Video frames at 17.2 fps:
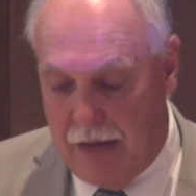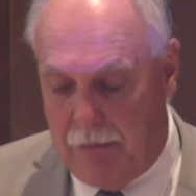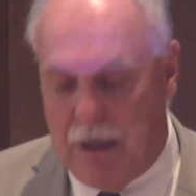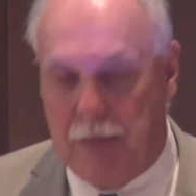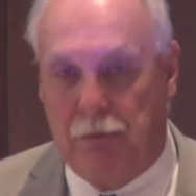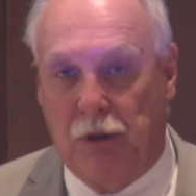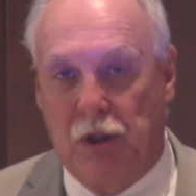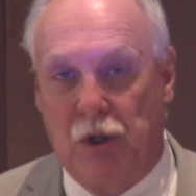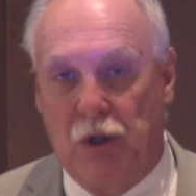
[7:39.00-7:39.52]

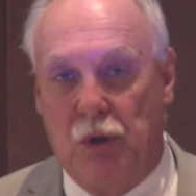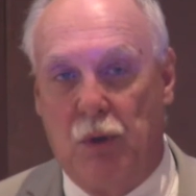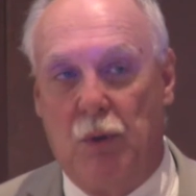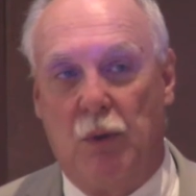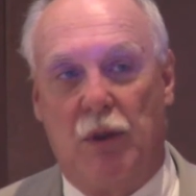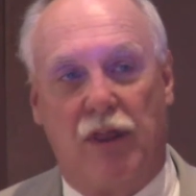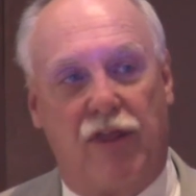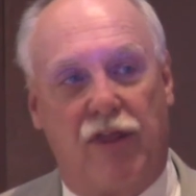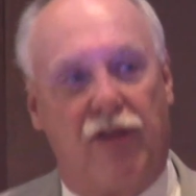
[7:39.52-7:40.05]
People
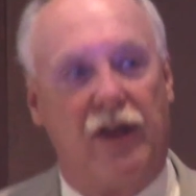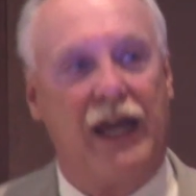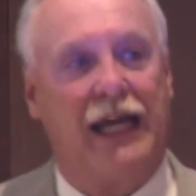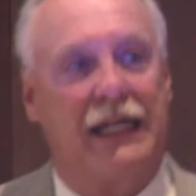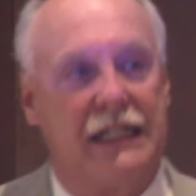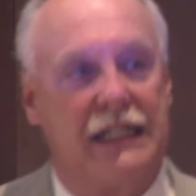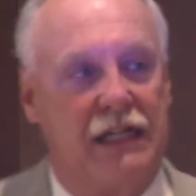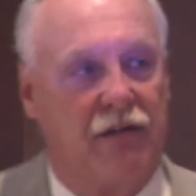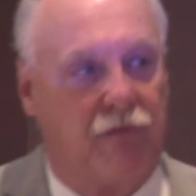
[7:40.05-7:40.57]
who
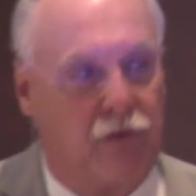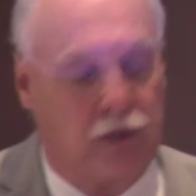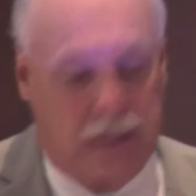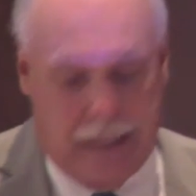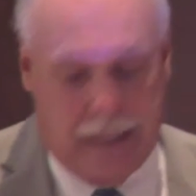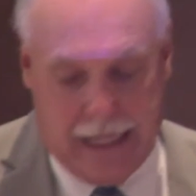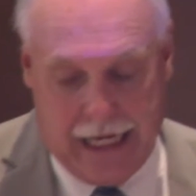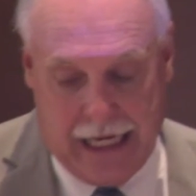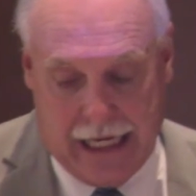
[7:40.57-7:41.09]
think
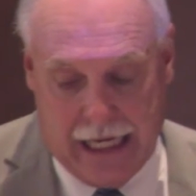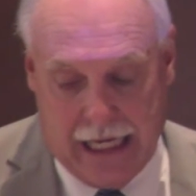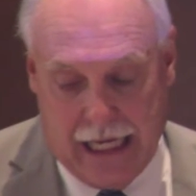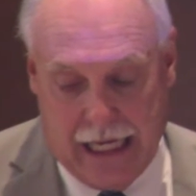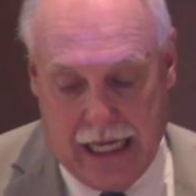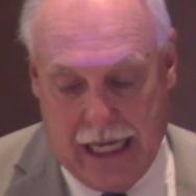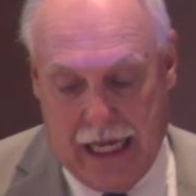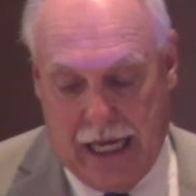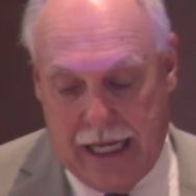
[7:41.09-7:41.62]
differently
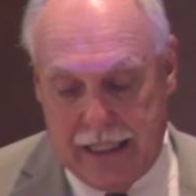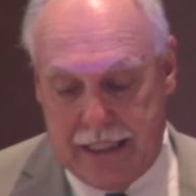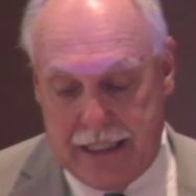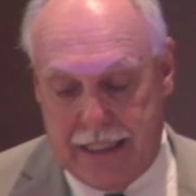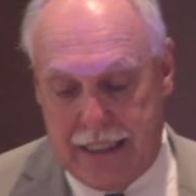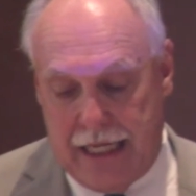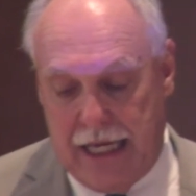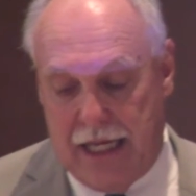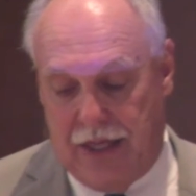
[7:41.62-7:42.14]
and
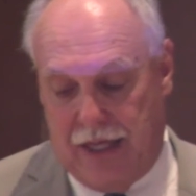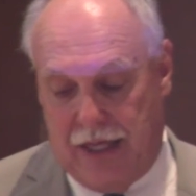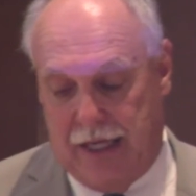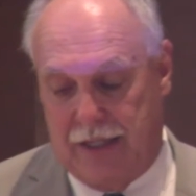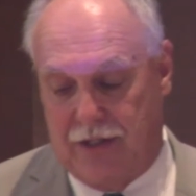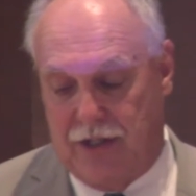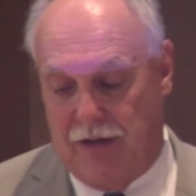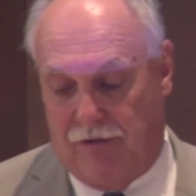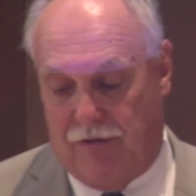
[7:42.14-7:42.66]
see
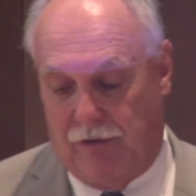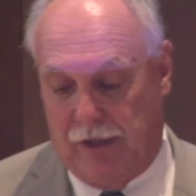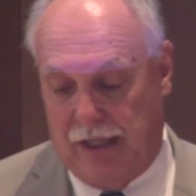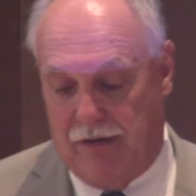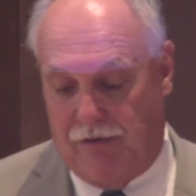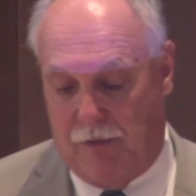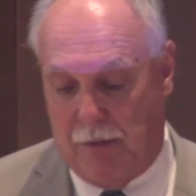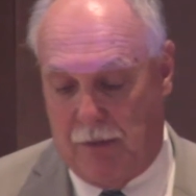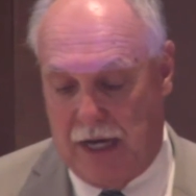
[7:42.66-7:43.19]
things
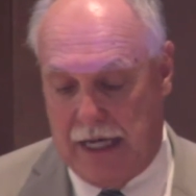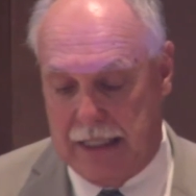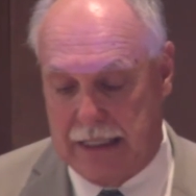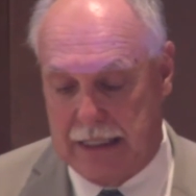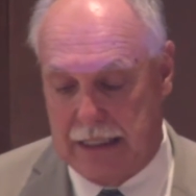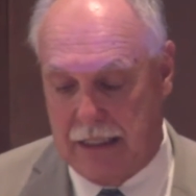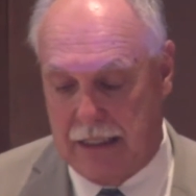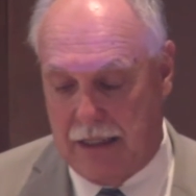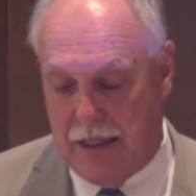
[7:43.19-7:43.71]
differently from
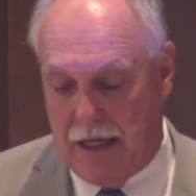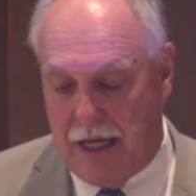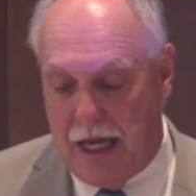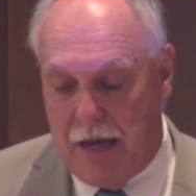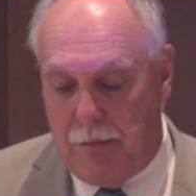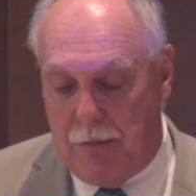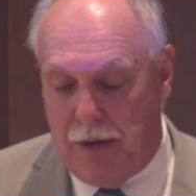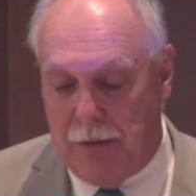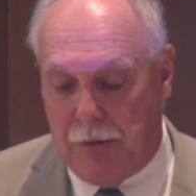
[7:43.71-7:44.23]
us.
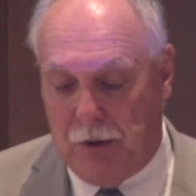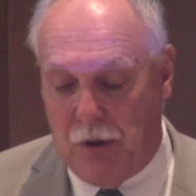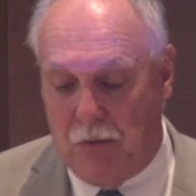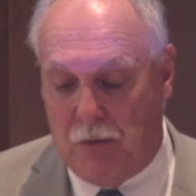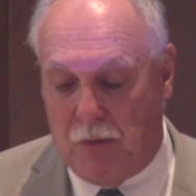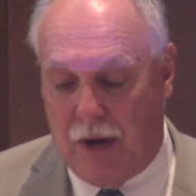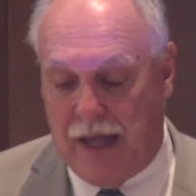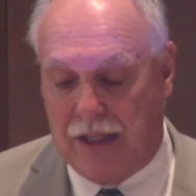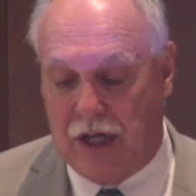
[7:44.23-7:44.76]
People
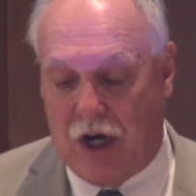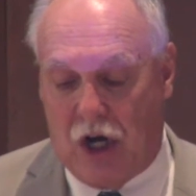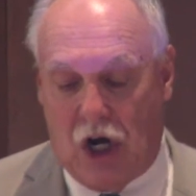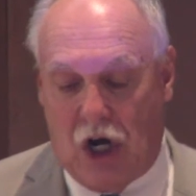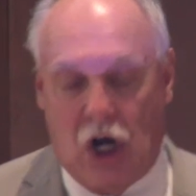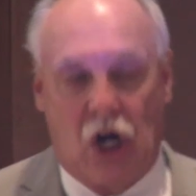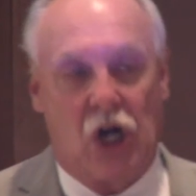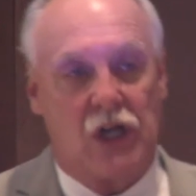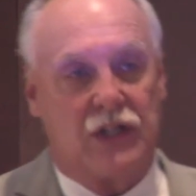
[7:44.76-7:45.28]
who bring their
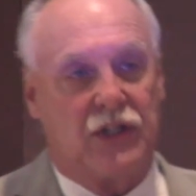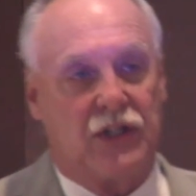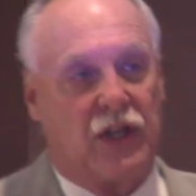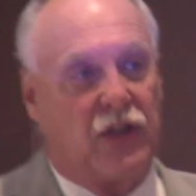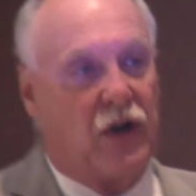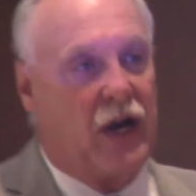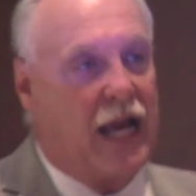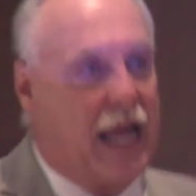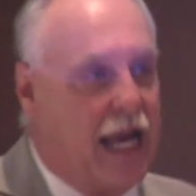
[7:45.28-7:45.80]
hurts
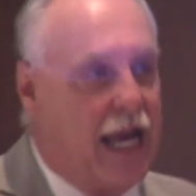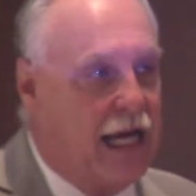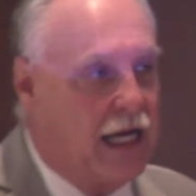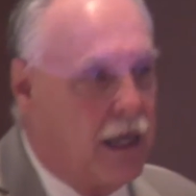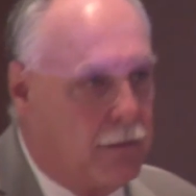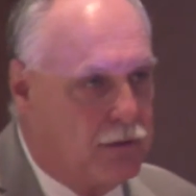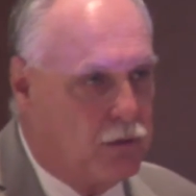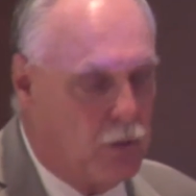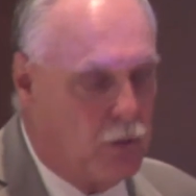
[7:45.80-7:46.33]
and their
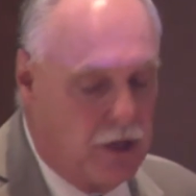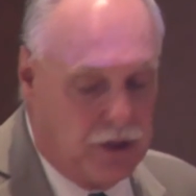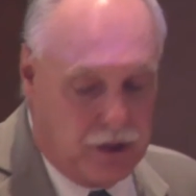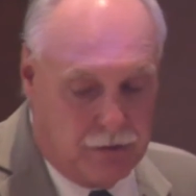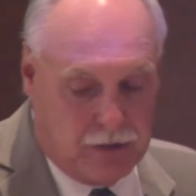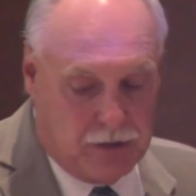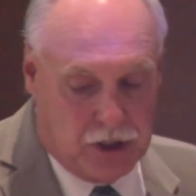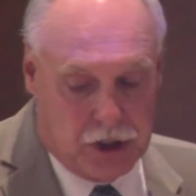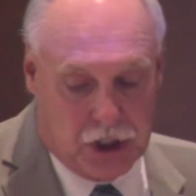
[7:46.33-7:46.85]
hang-ups with
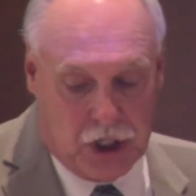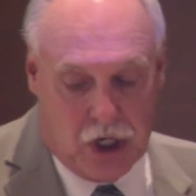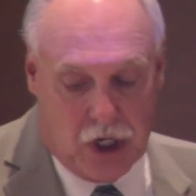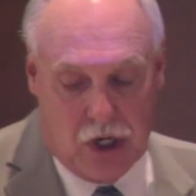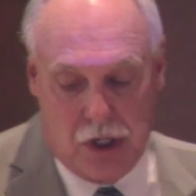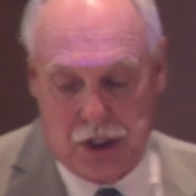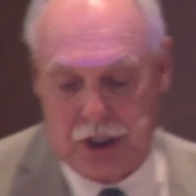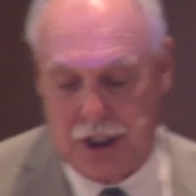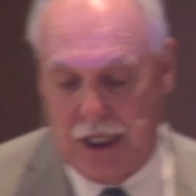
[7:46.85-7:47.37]
them to
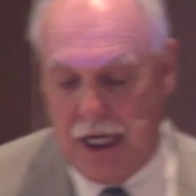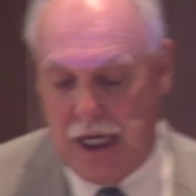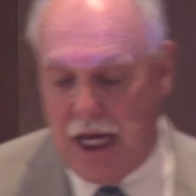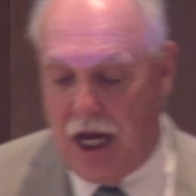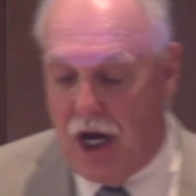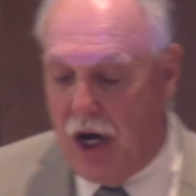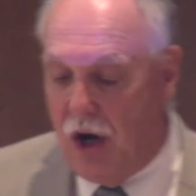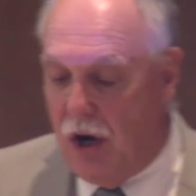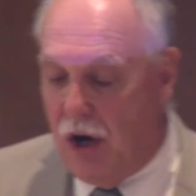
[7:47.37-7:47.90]
church.
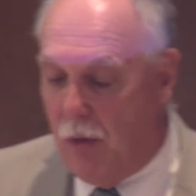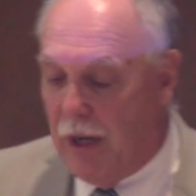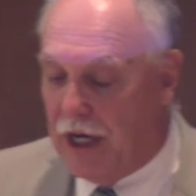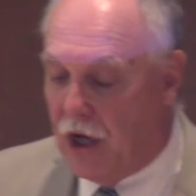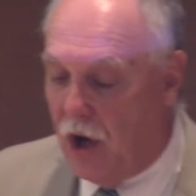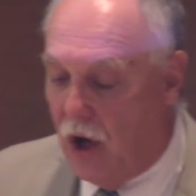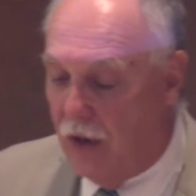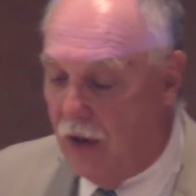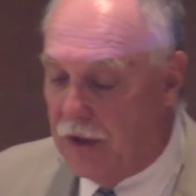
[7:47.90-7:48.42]
We
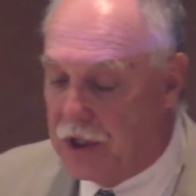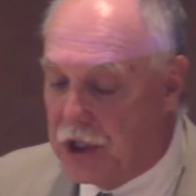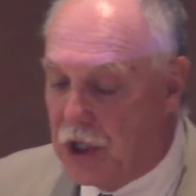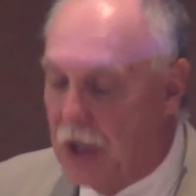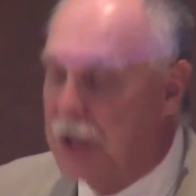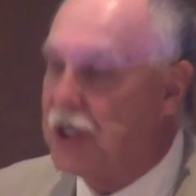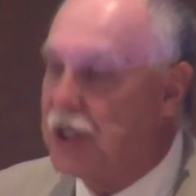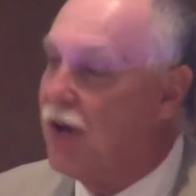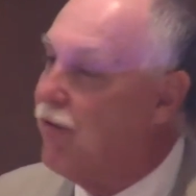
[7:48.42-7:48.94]
call the
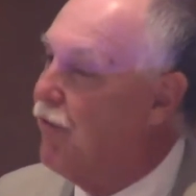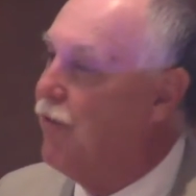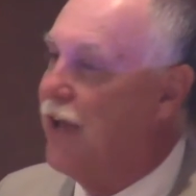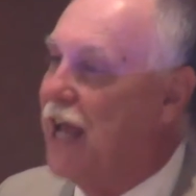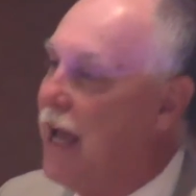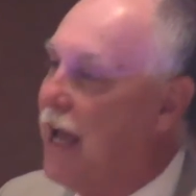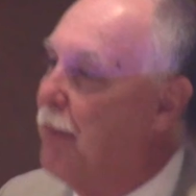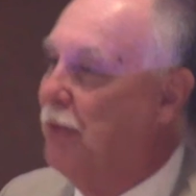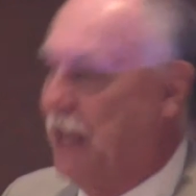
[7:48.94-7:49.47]
church a
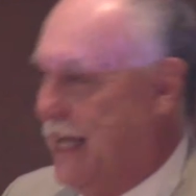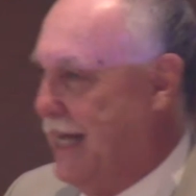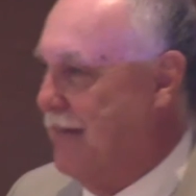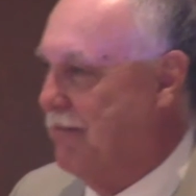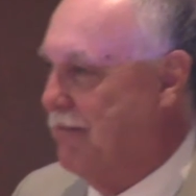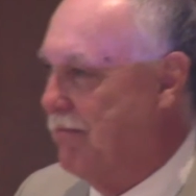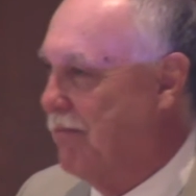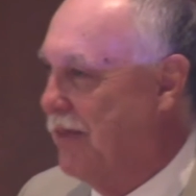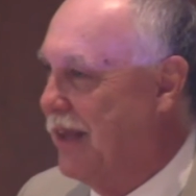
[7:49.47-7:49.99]

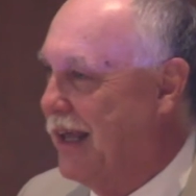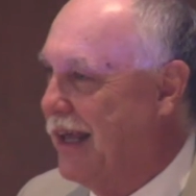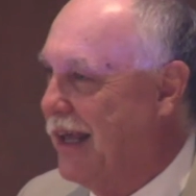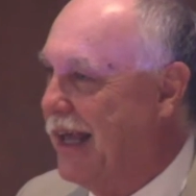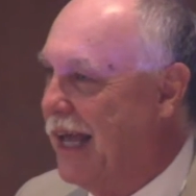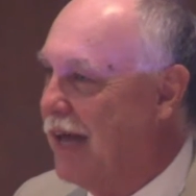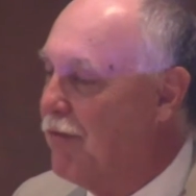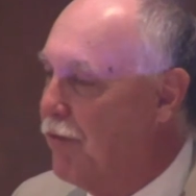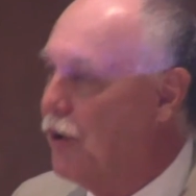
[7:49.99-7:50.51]
family,
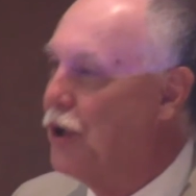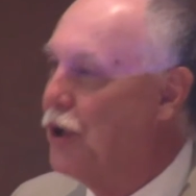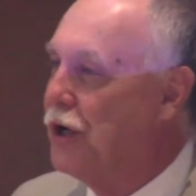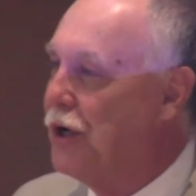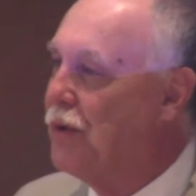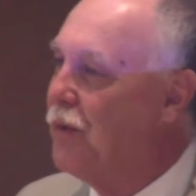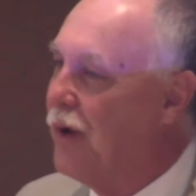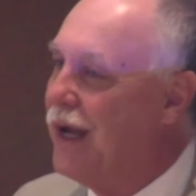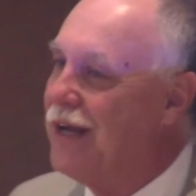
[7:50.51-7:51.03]
and for
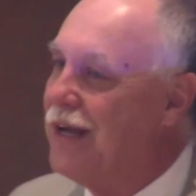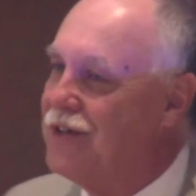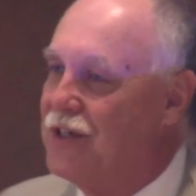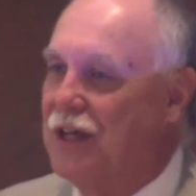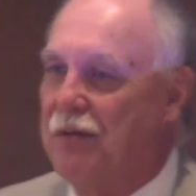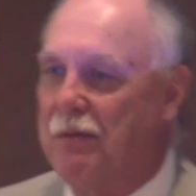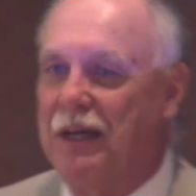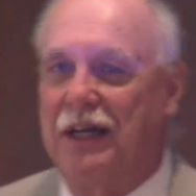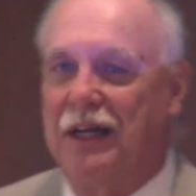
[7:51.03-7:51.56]
good
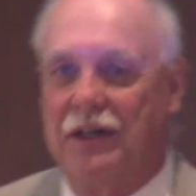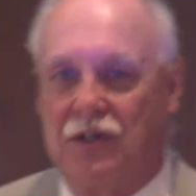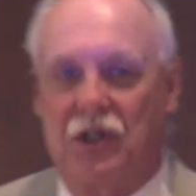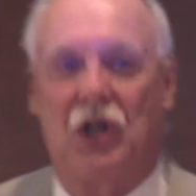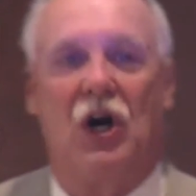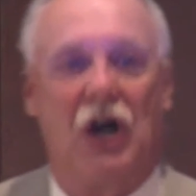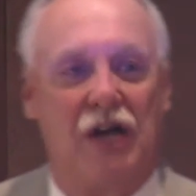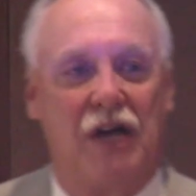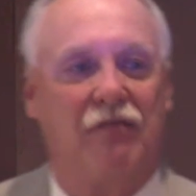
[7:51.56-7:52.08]
reason, because
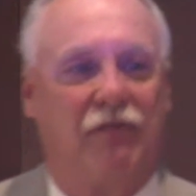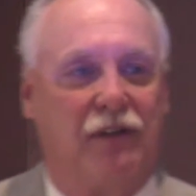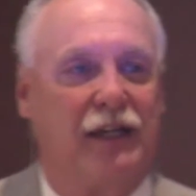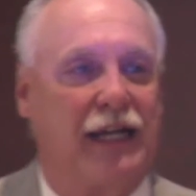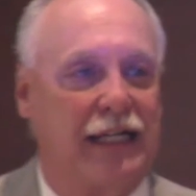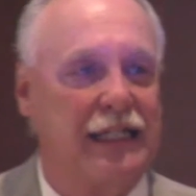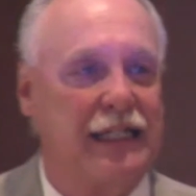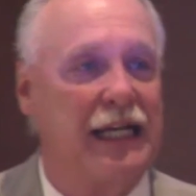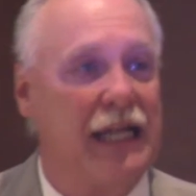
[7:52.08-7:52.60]

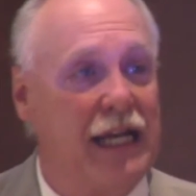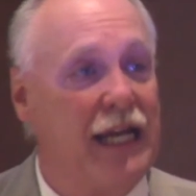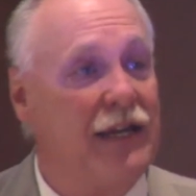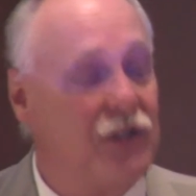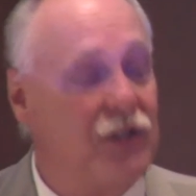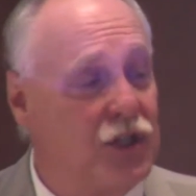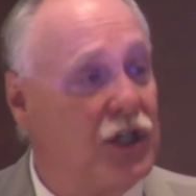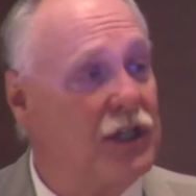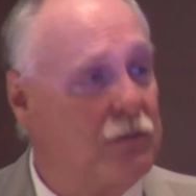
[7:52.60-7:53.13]
conflict
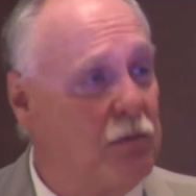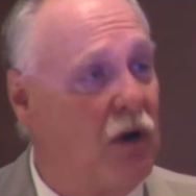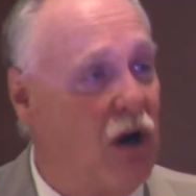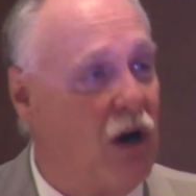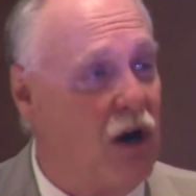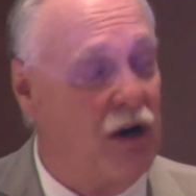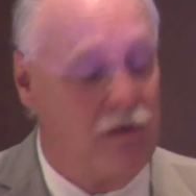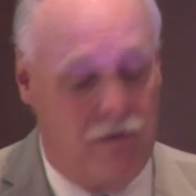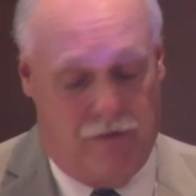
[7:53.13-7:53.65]
is just
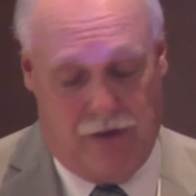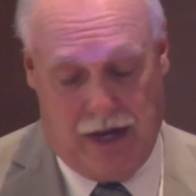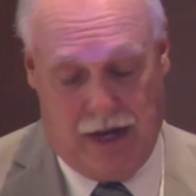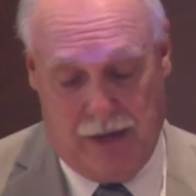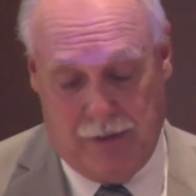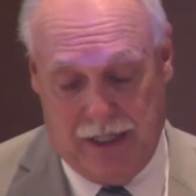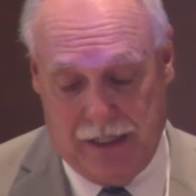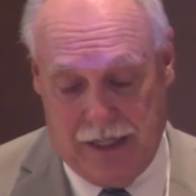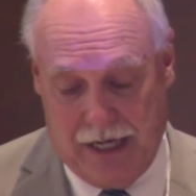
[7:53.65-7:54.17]
part of
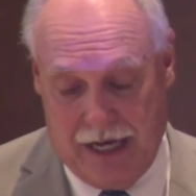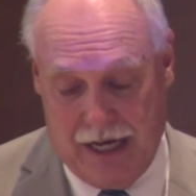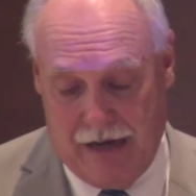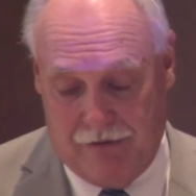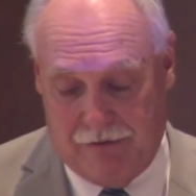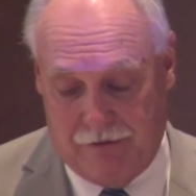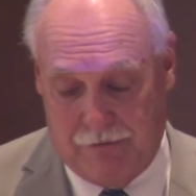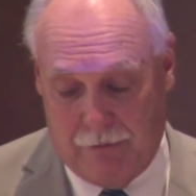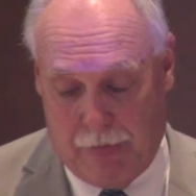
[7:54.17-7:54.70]
family
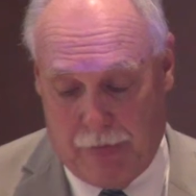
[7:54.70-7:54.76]
life.